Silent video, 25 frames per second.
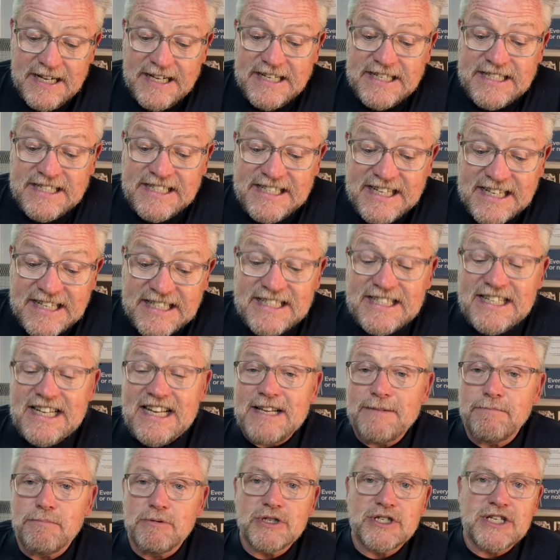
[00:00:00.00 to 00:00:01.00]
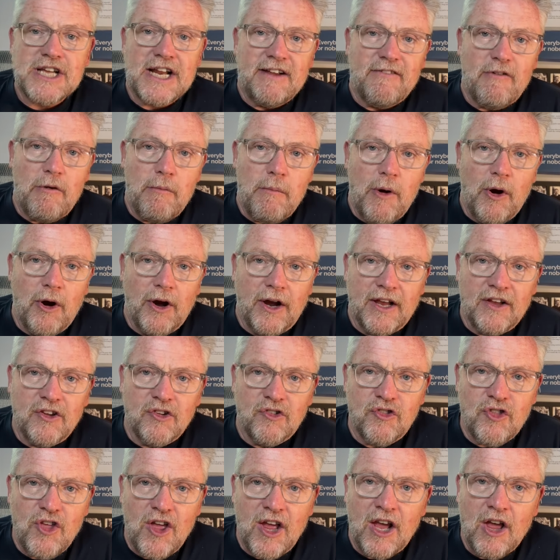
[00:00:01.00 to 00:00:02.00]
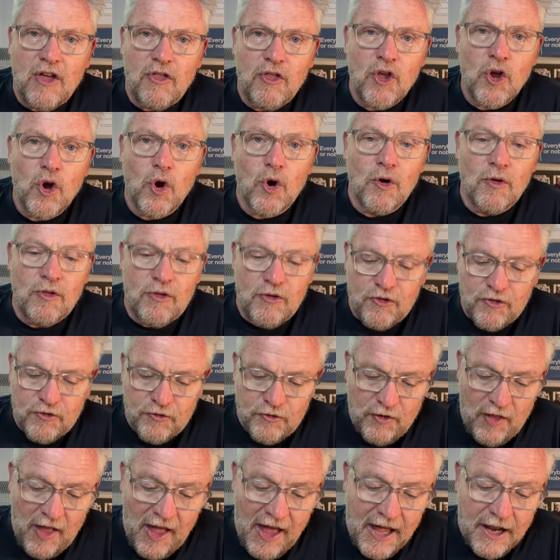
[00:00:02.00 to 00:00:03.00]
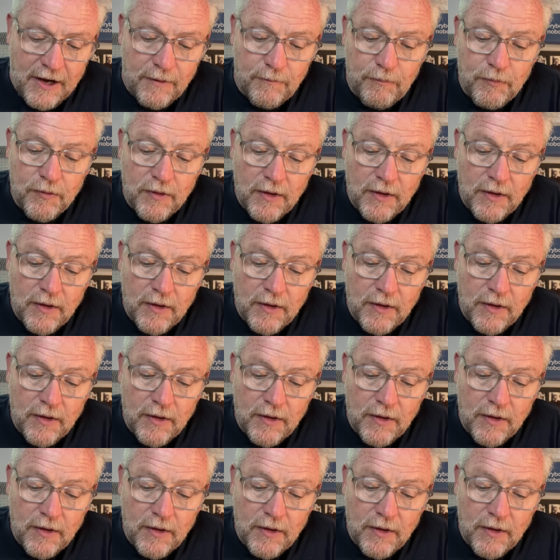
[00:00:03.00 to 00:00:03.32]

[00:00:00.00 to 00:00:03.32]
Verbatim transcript: 16% of Americans think the earth is flat.